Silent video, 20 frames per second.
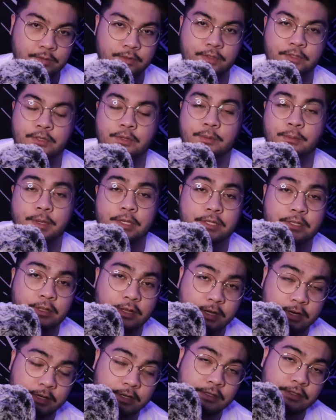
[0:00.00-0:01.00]
So it makes it a
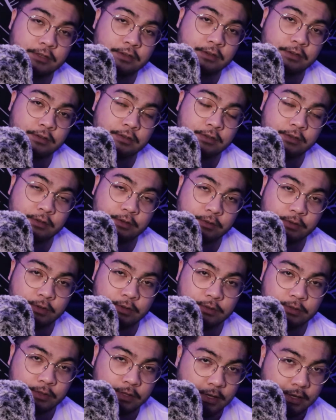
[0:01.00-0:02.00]
lot easier to do
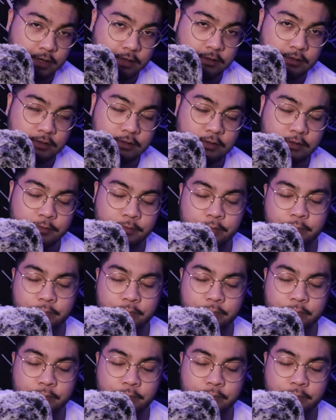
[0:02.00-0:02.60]
those things.